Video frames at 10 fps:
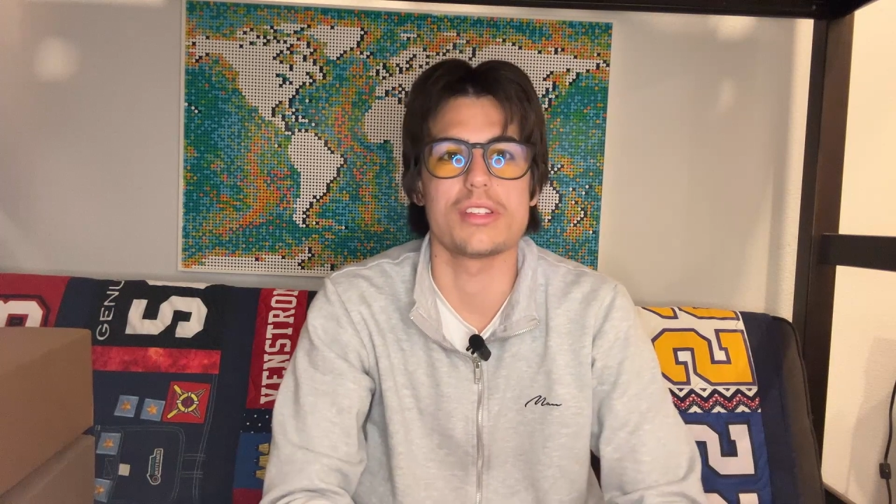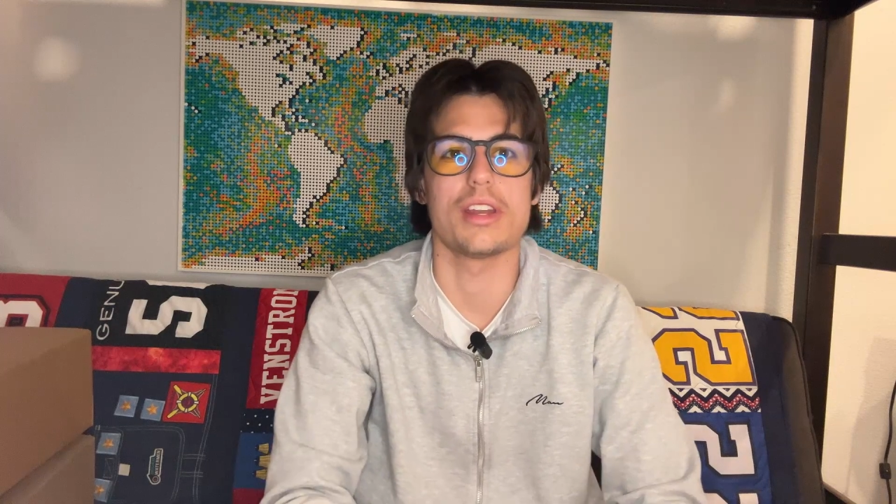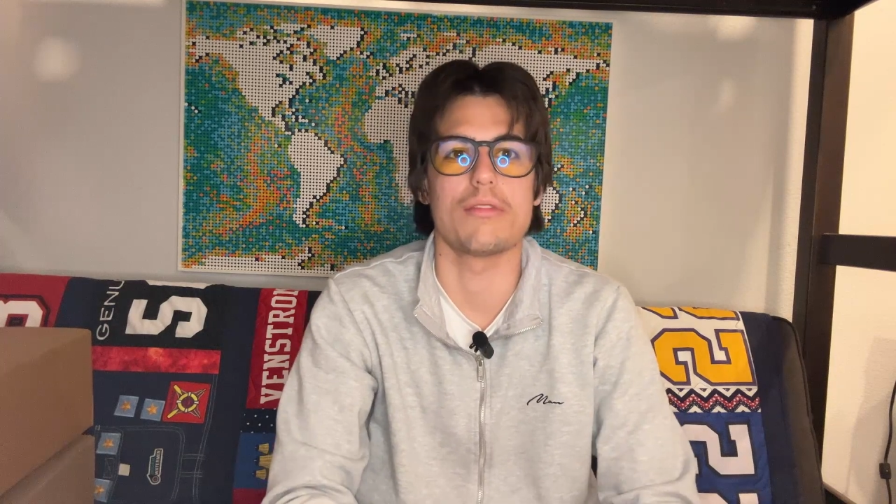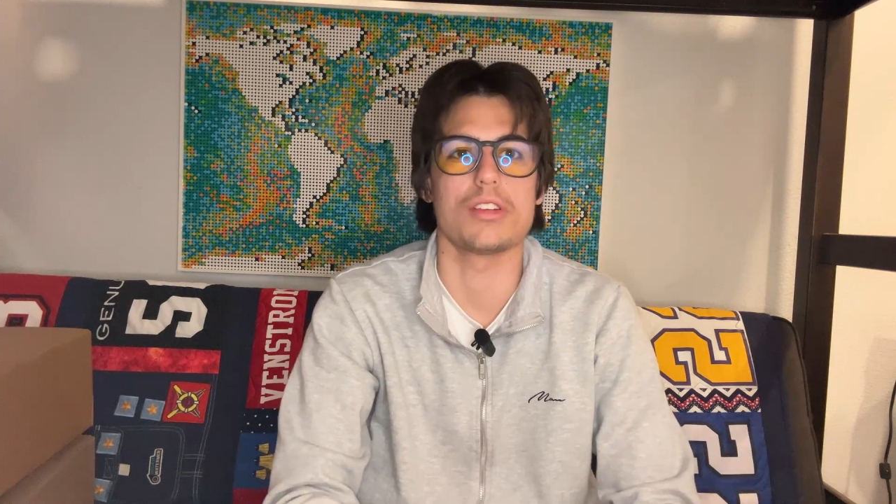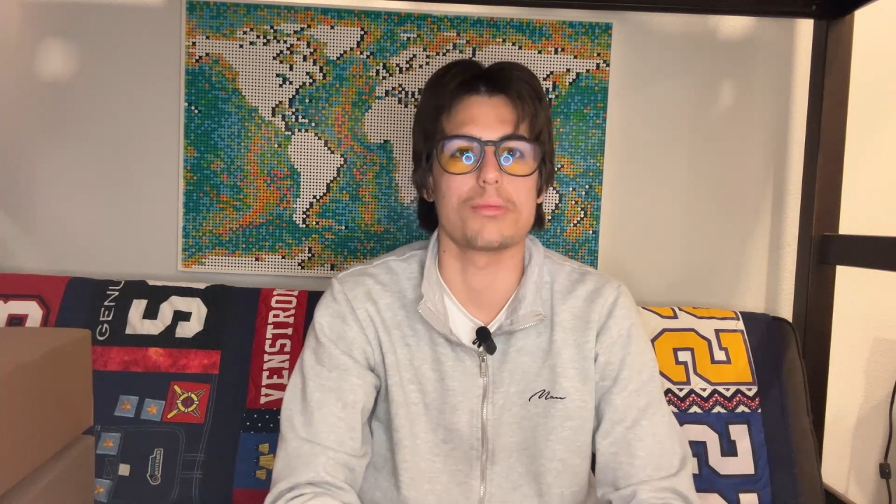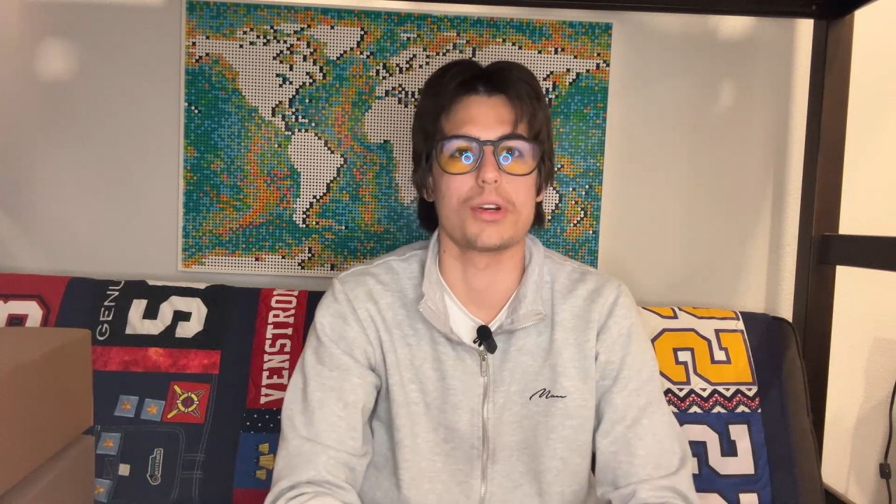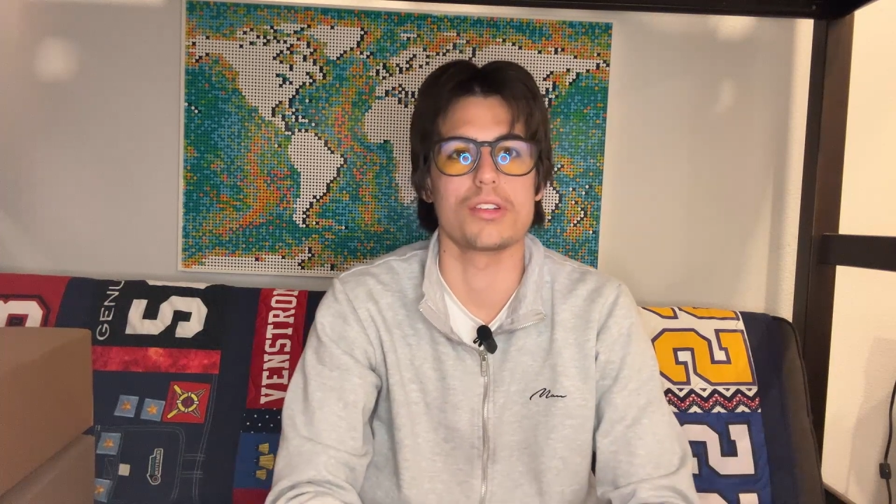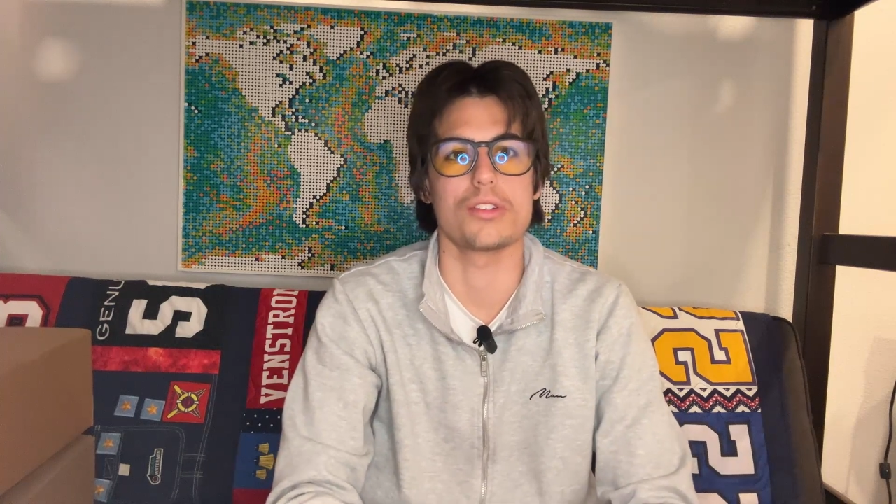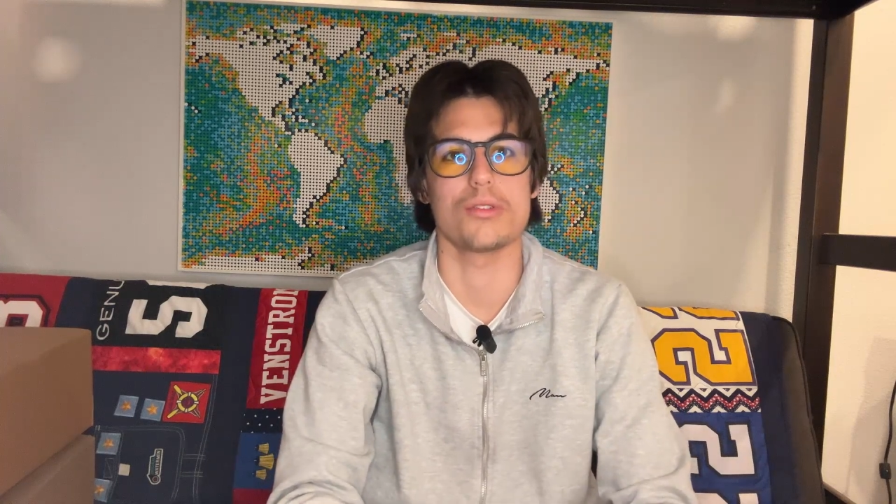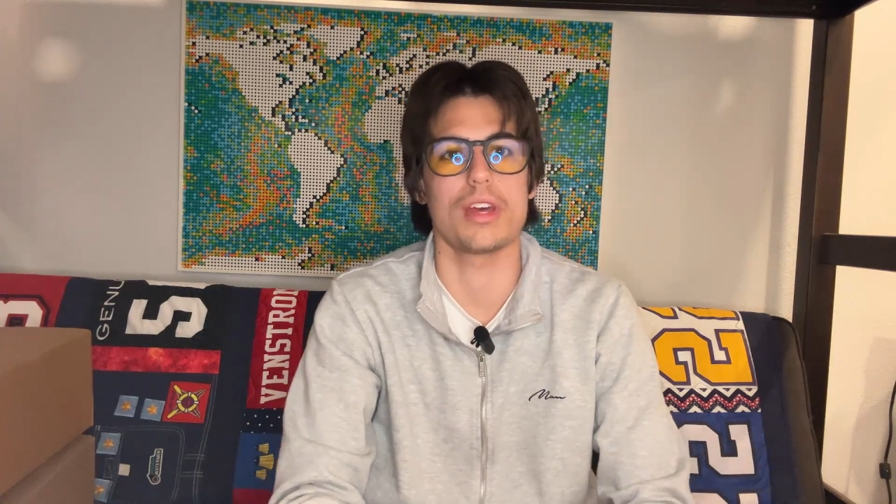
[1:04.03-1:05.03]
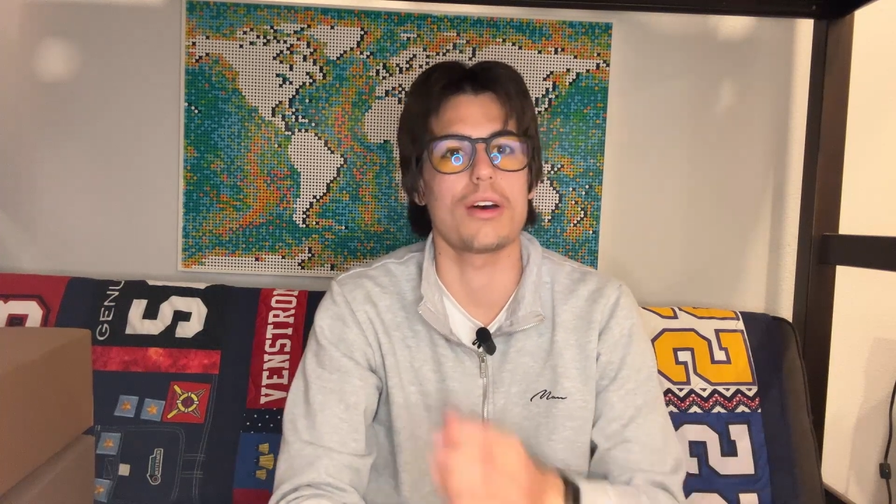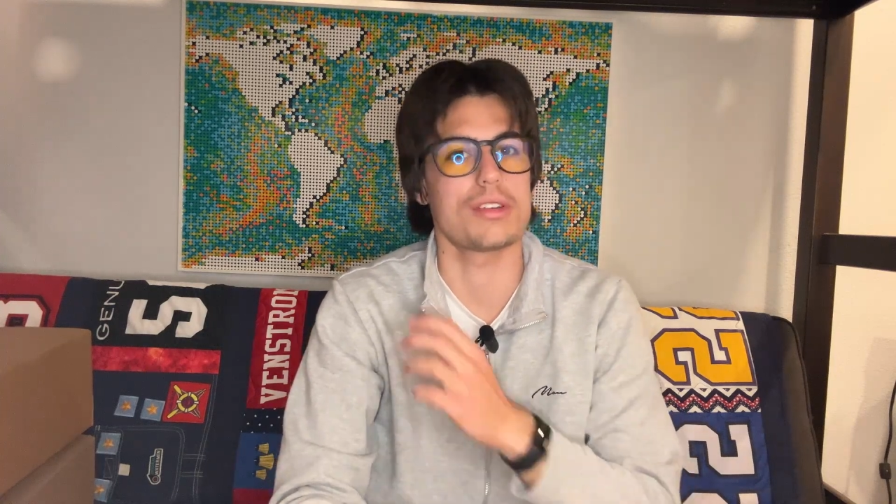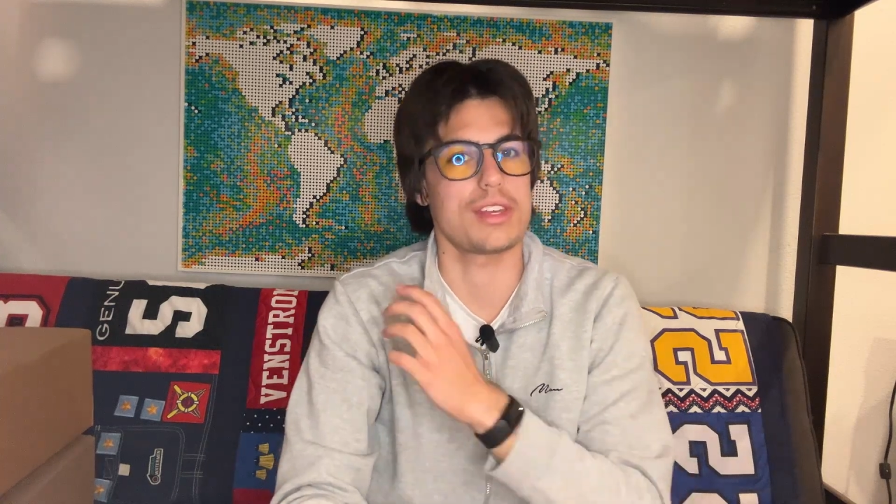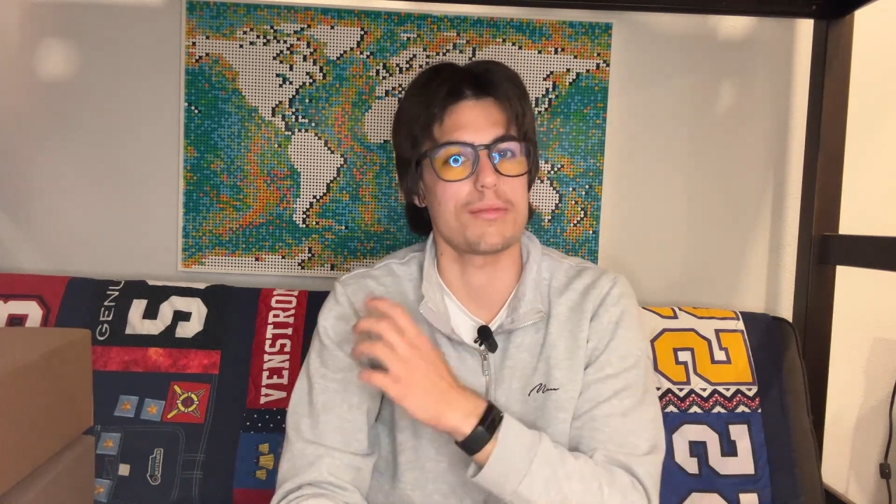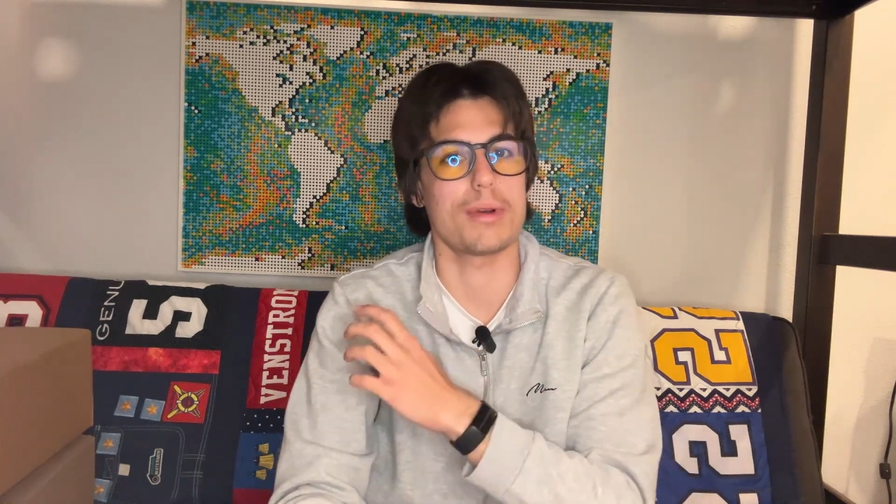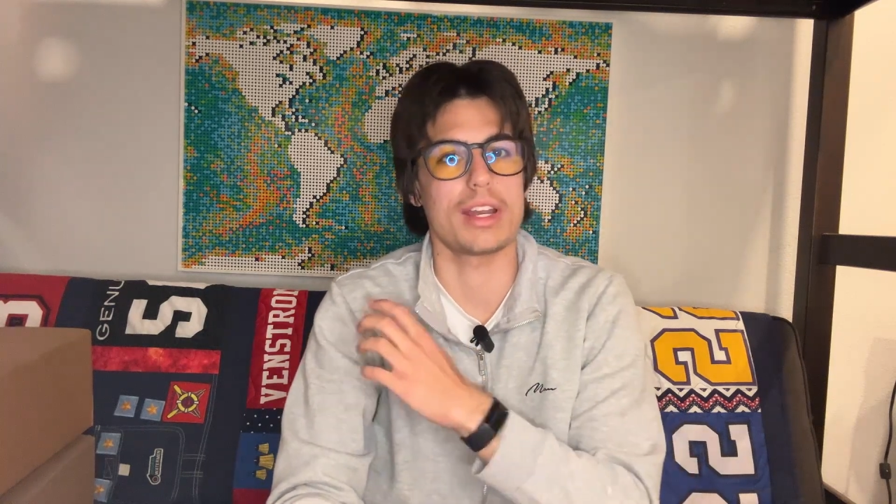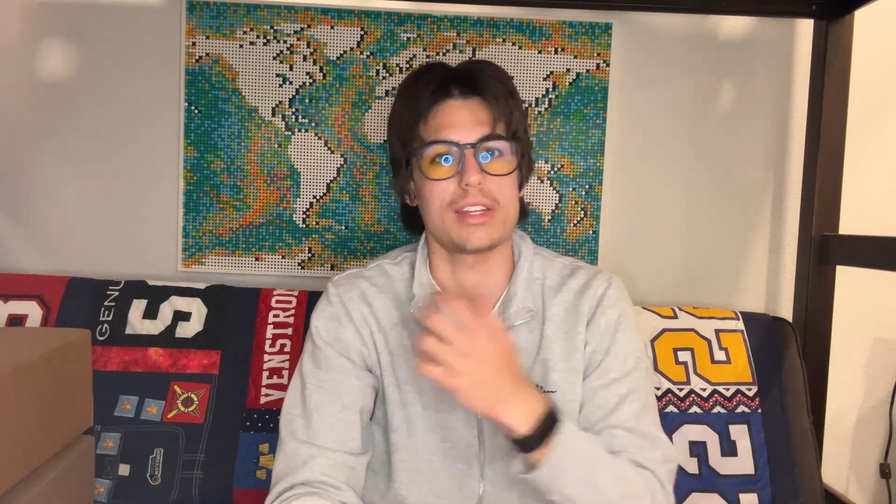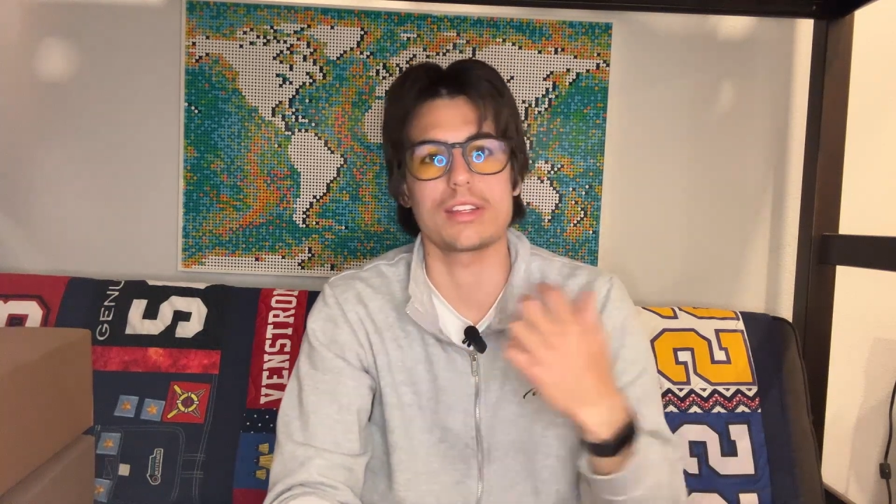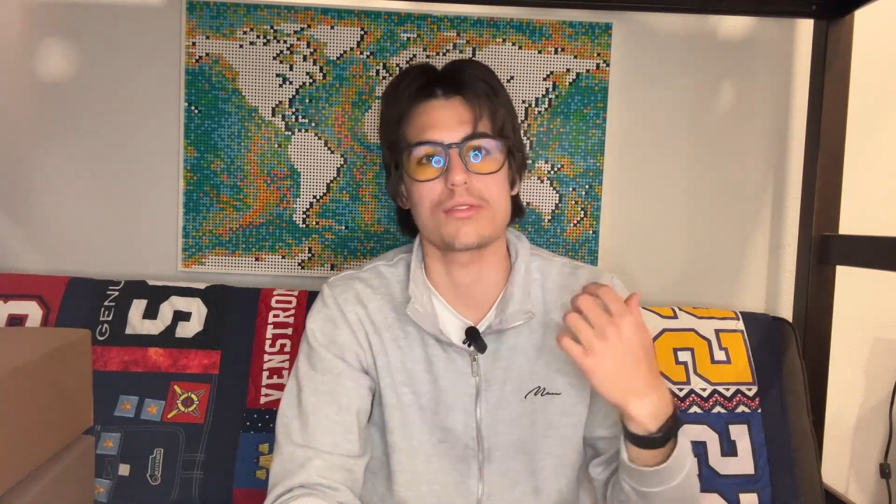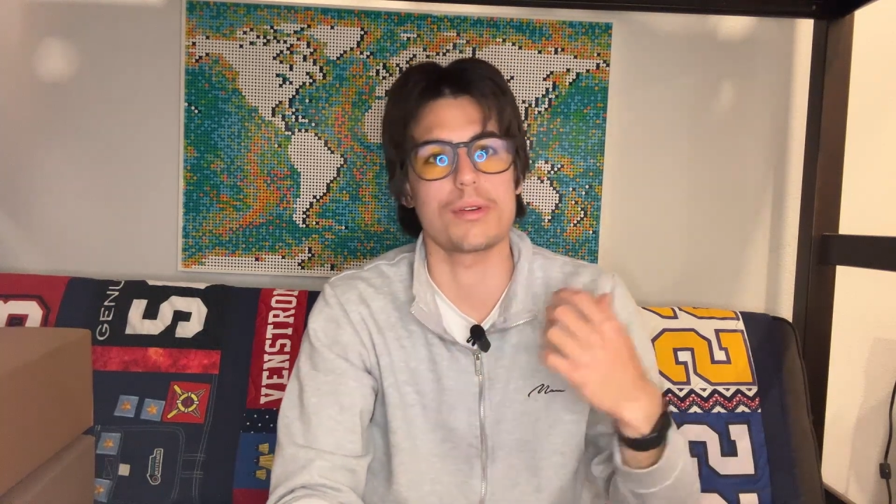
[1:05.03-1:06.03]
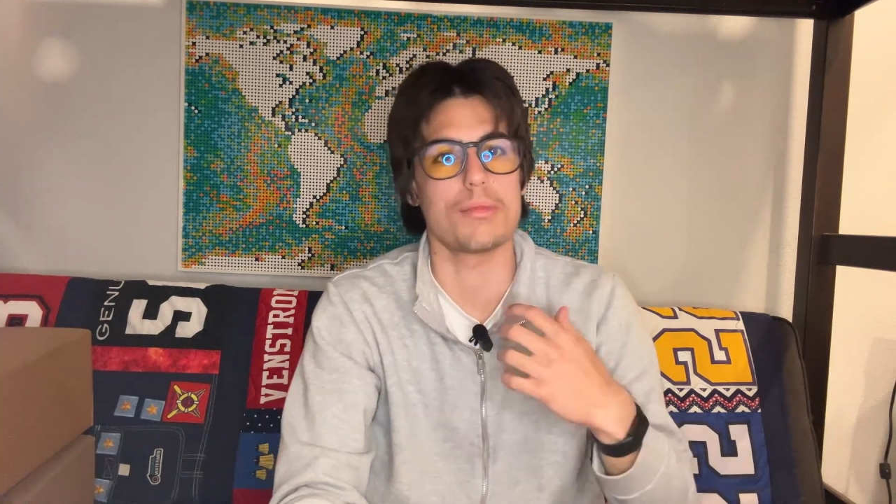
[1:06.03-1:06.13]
in every sport too. They always have brandings from